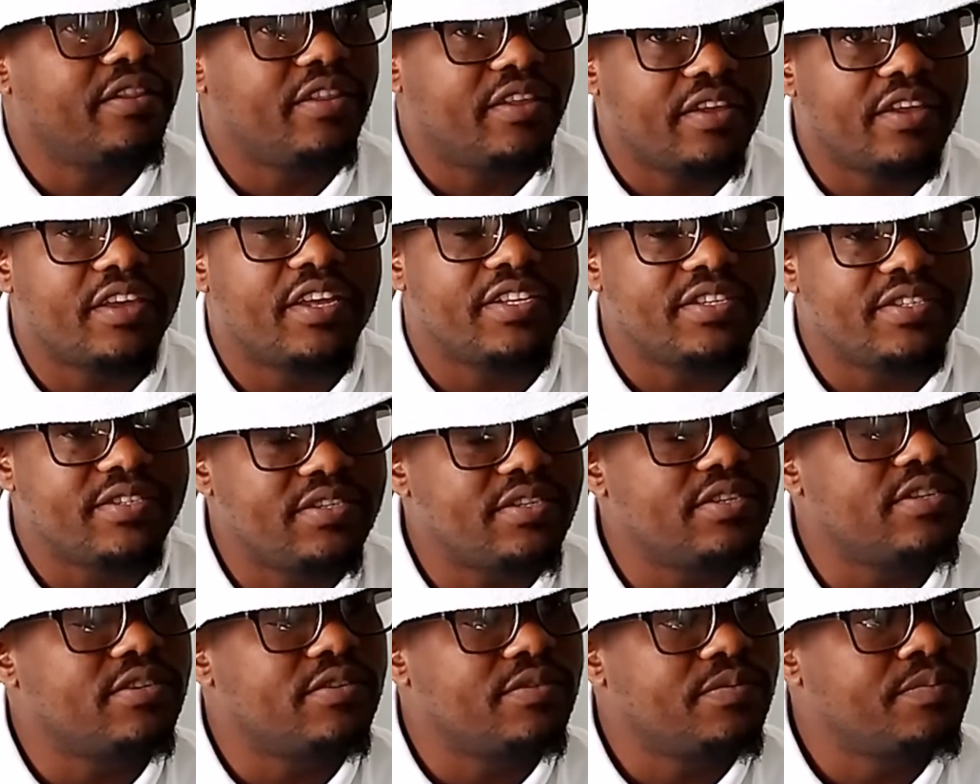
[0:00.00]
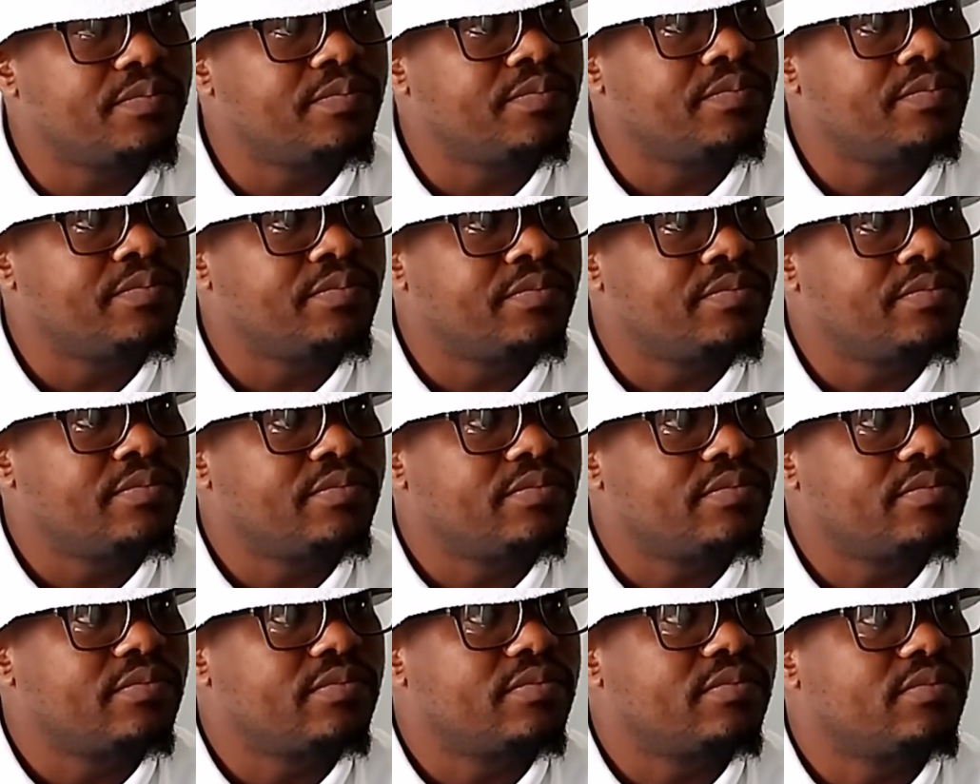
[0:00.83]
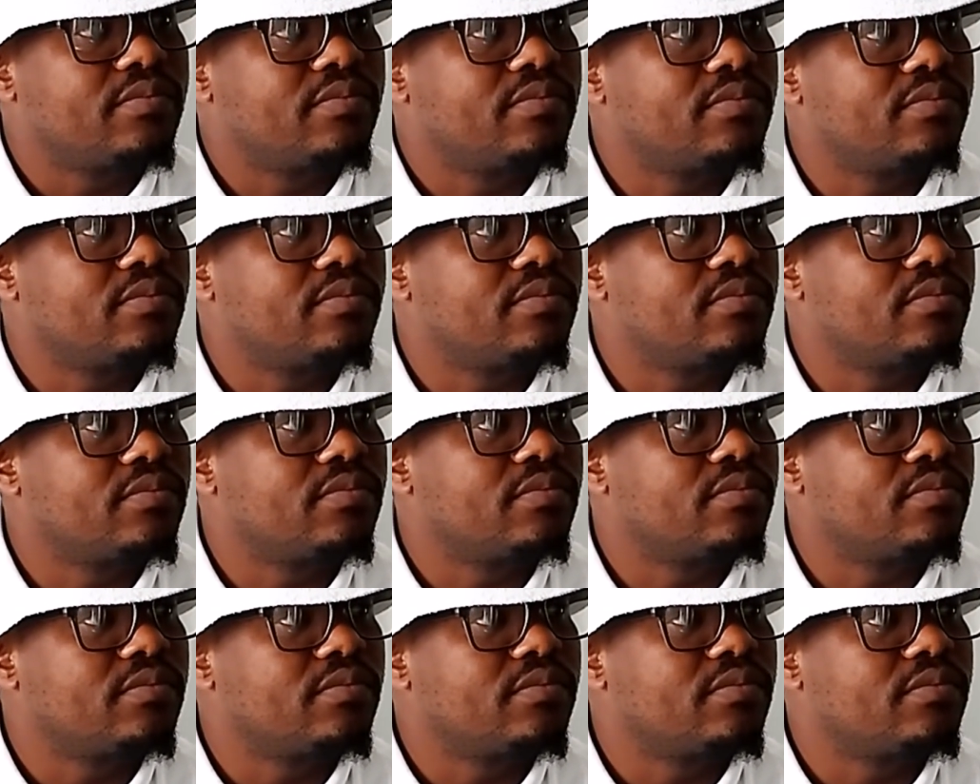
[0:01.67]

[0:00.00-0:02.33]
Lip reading: So when I'm more relaxed, or I'm